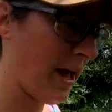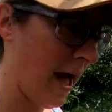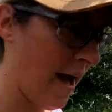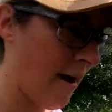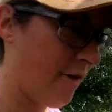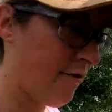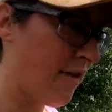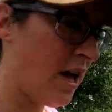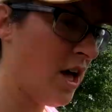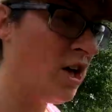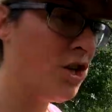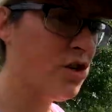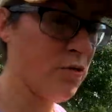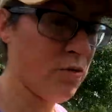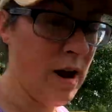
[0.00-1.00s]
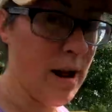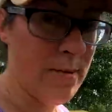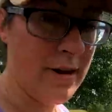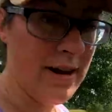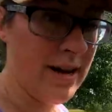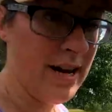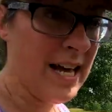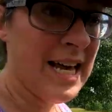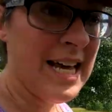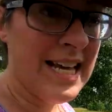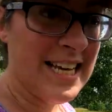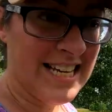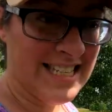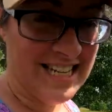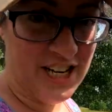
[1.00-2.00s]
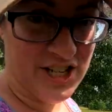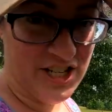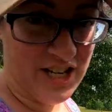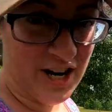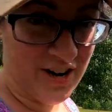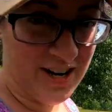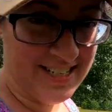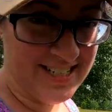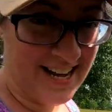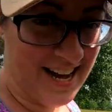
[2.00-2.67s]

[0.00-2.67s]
we have to ripen is a cherry